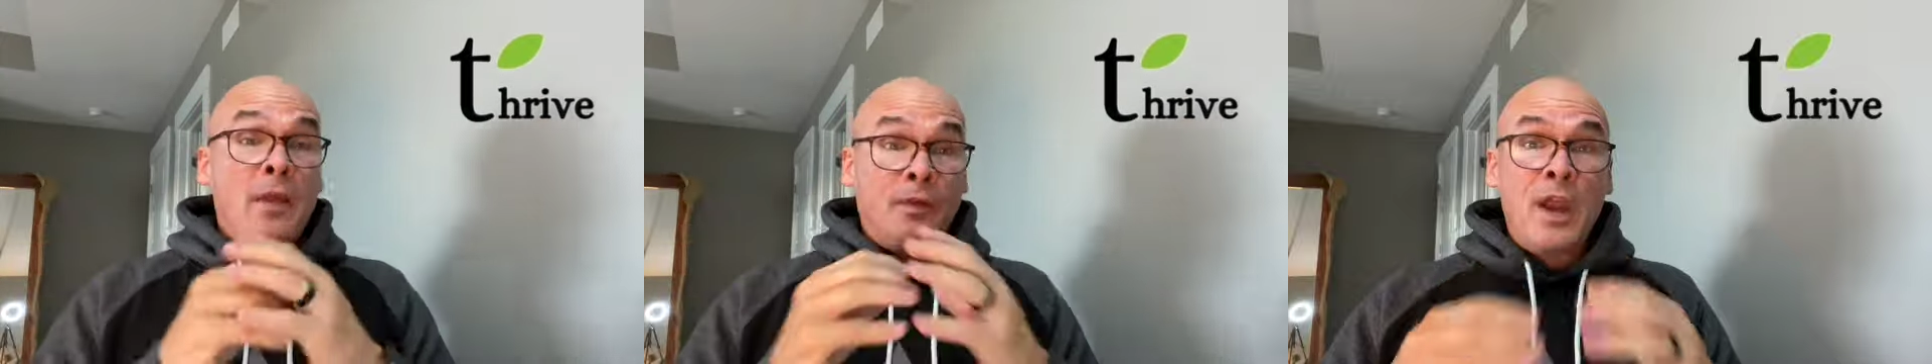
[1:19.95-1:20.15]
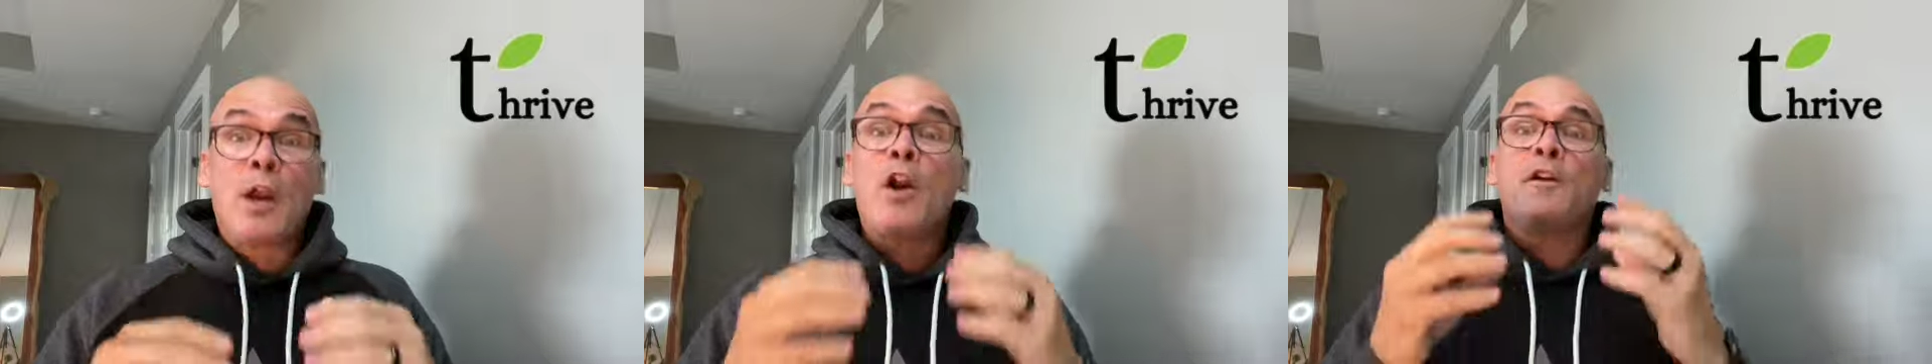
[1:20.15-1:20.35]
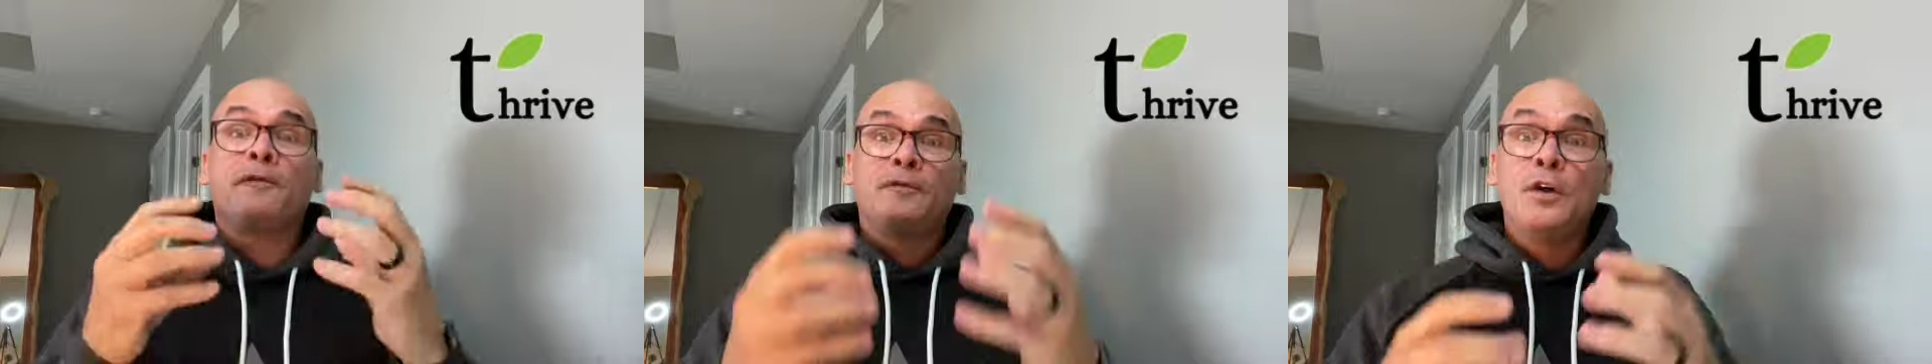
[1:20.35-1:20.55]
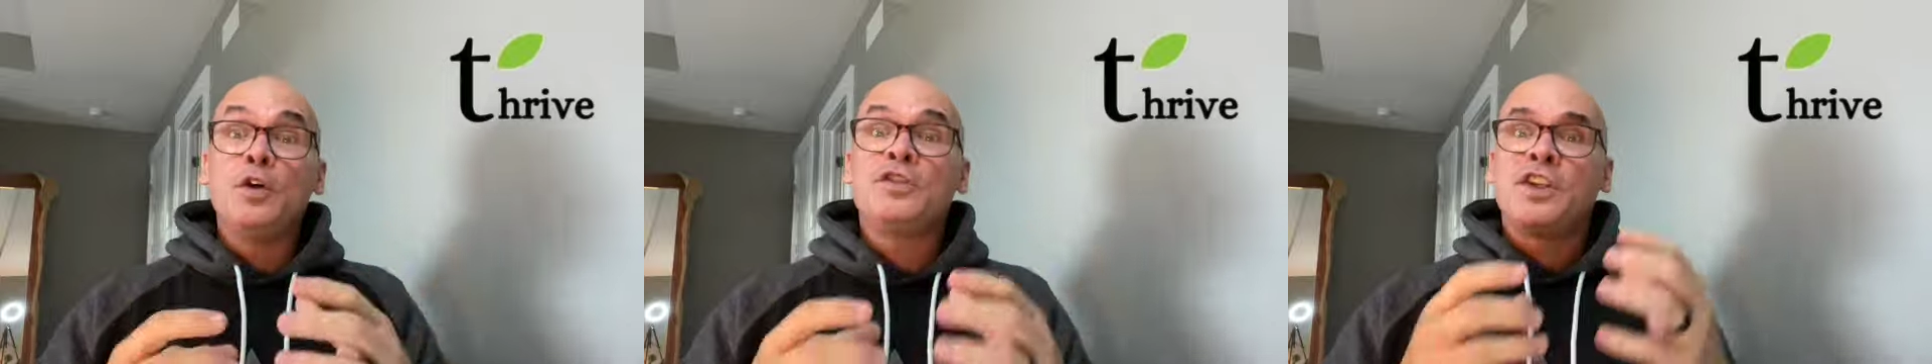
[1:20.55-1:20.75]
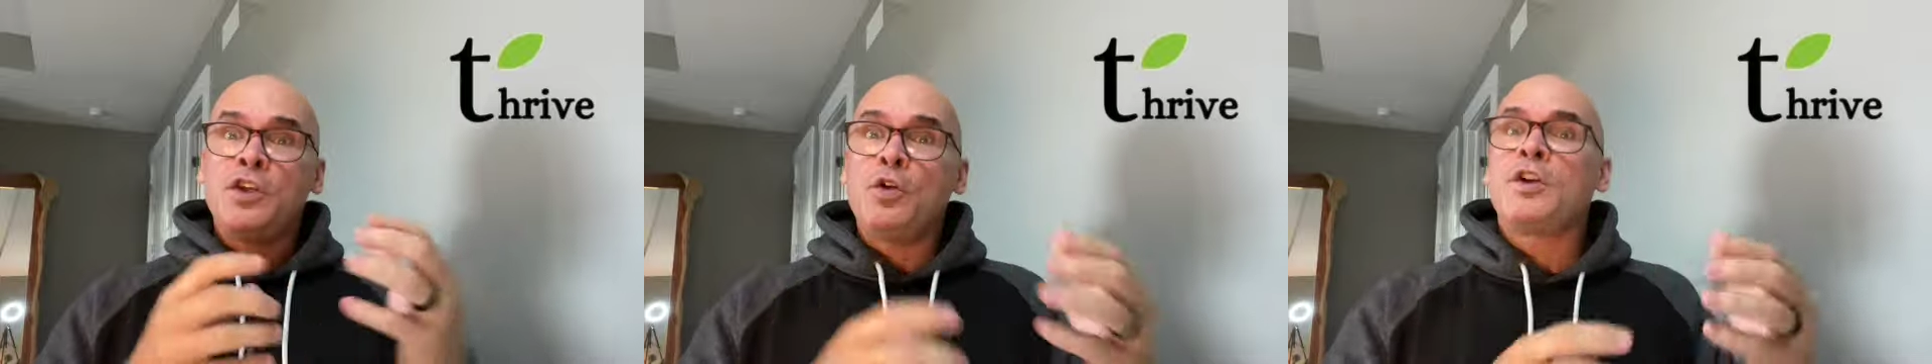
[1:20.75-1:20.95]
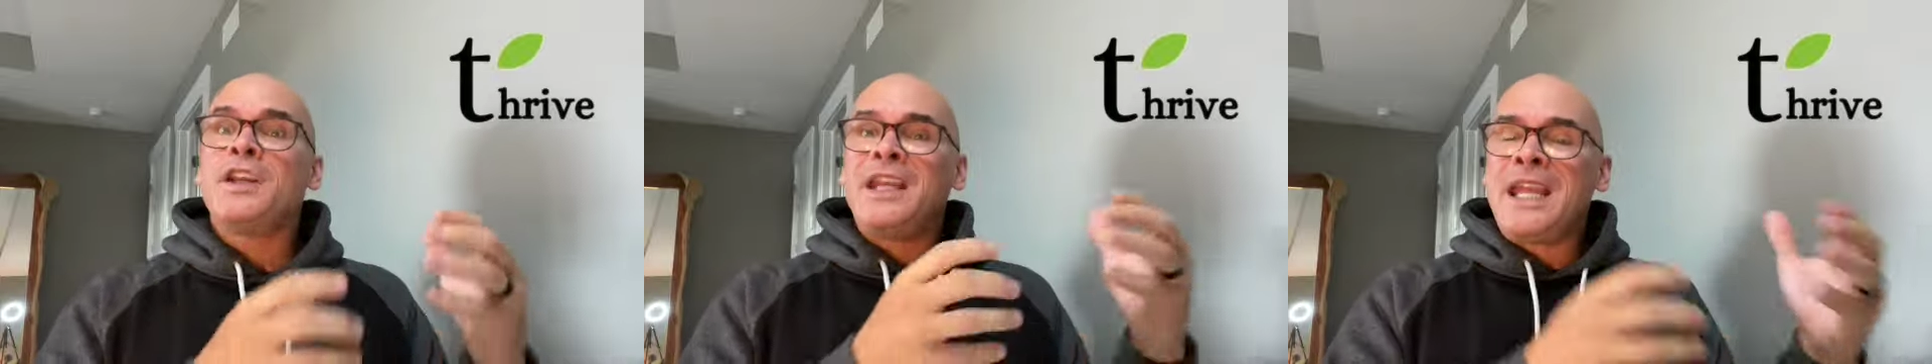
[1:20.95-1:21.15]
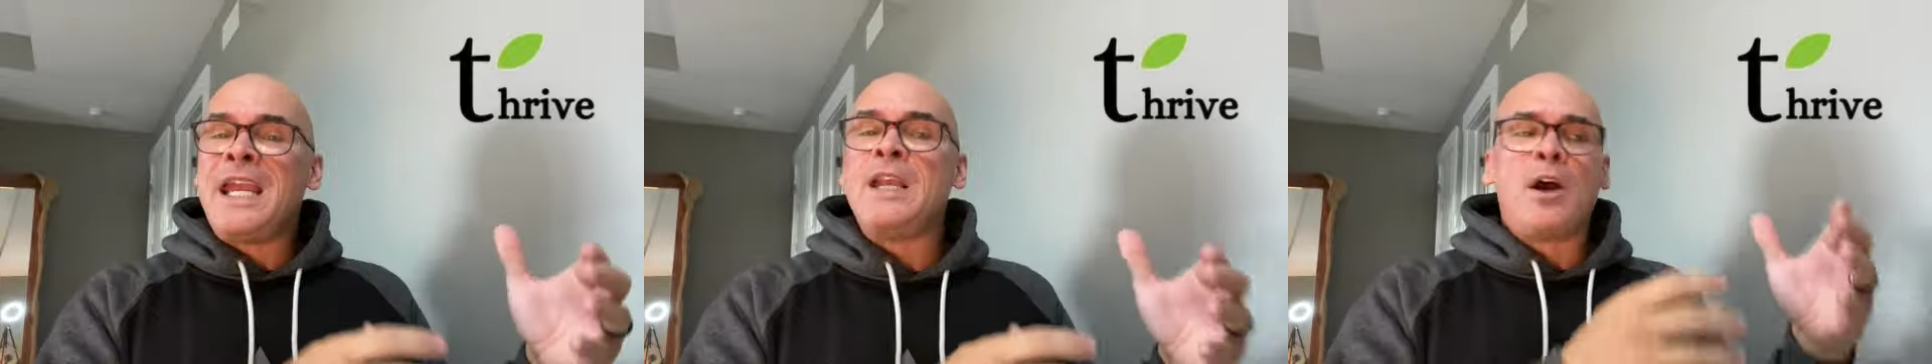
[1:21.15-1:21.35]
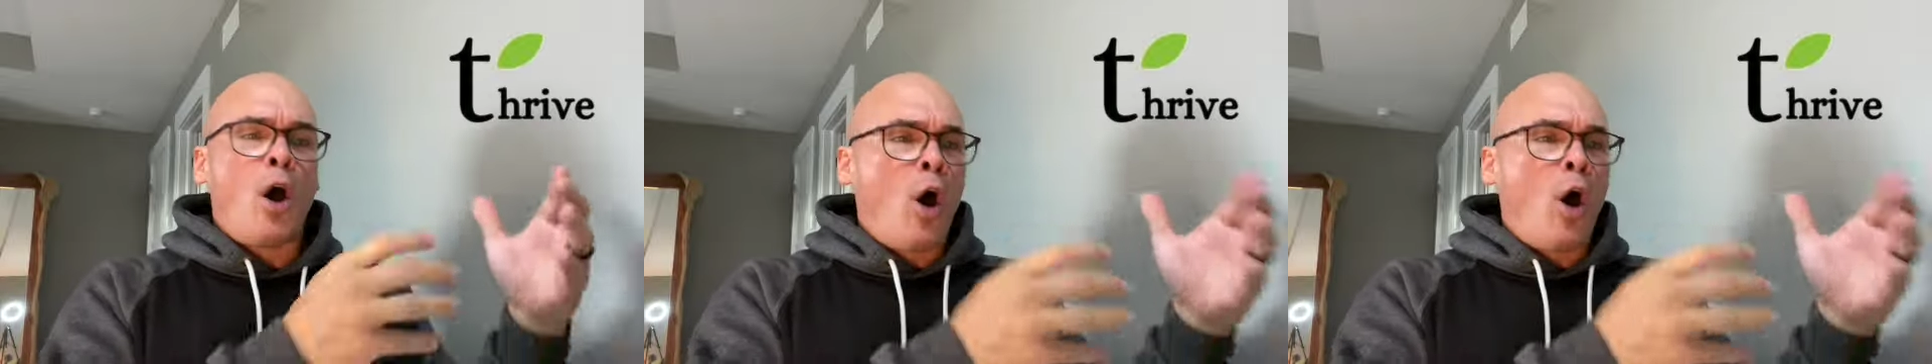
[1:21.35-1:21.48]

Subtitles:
There are foods that you could eat